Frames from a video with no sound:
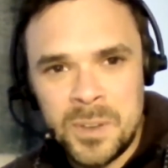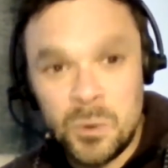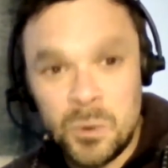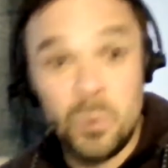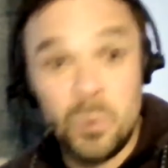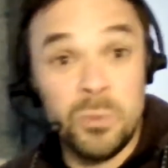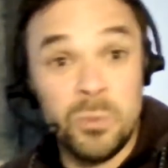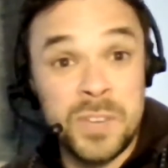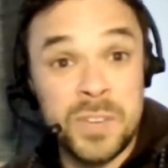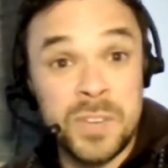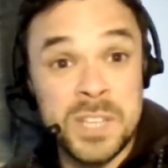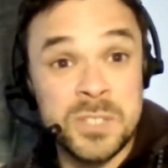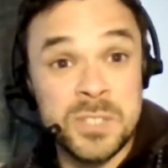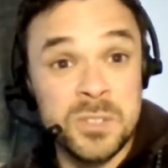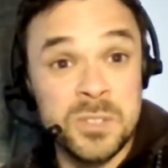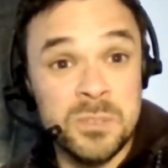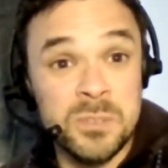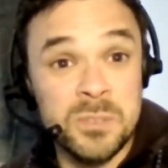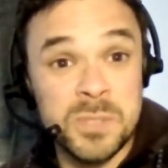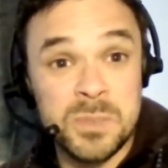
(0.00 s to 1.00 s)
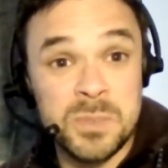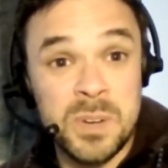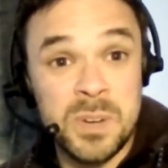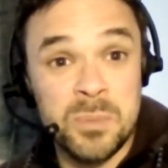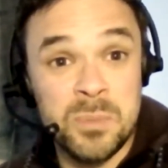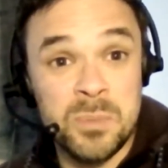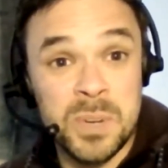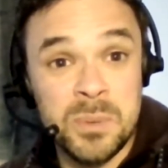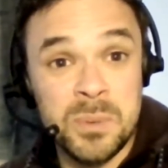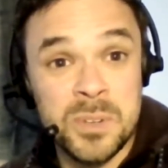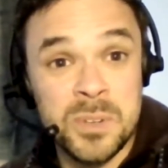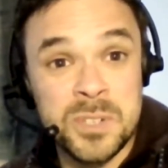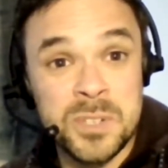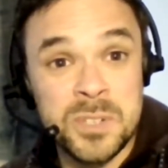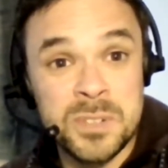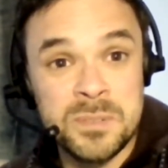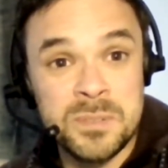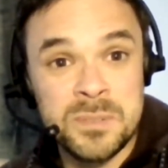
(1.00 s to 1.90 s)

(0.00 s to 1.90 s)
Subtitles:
all via Zoom as well, pretty much?